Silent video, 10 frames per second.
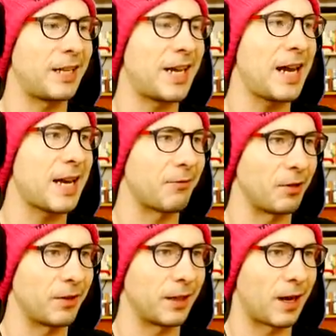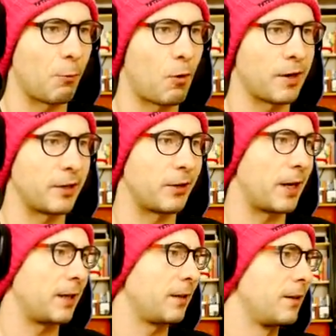like, take everything I wanted,
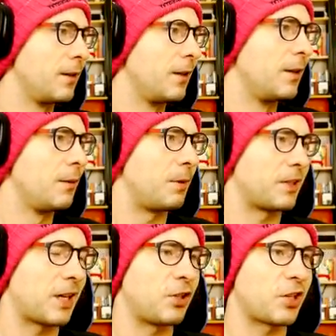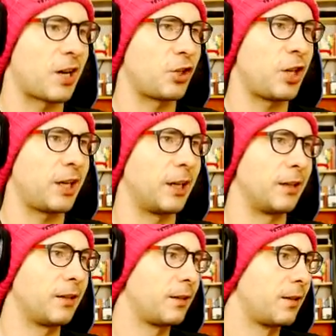right? Because I just got
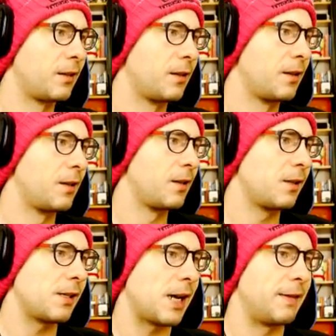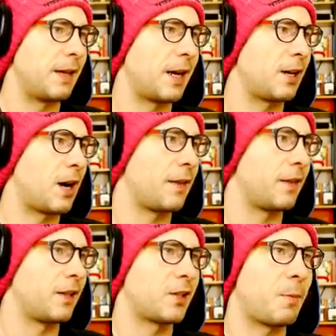chicken. And then I got the